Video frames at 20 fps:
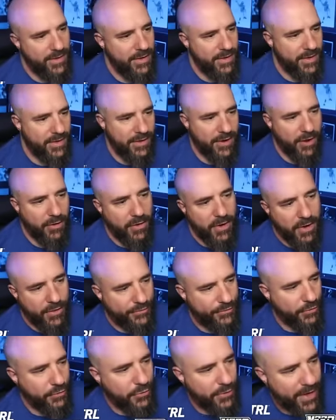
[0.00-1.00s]
You know,
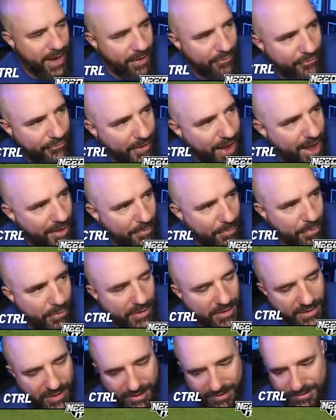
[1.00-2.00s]
so you can have five
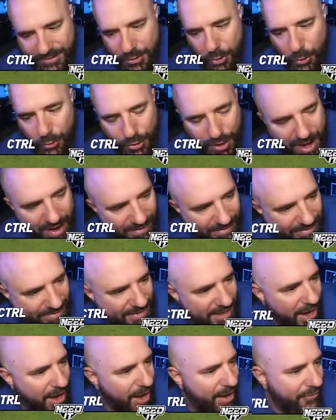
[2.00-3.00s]
prelits, goal line
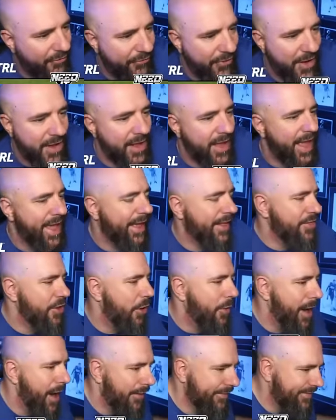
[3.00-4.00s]
stuff, and
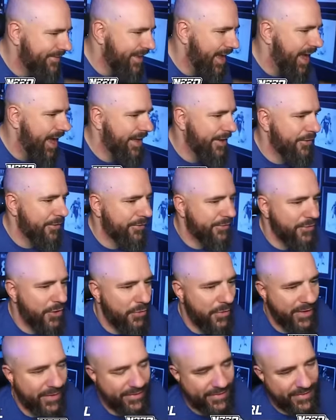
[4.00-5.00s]
no outsiders, no
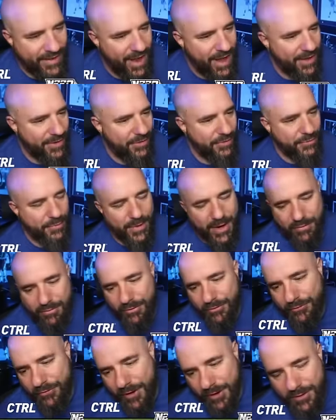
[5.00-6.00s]
insiders, whatever the
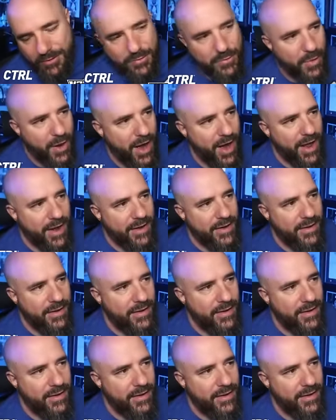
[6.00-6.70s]
fuck you want.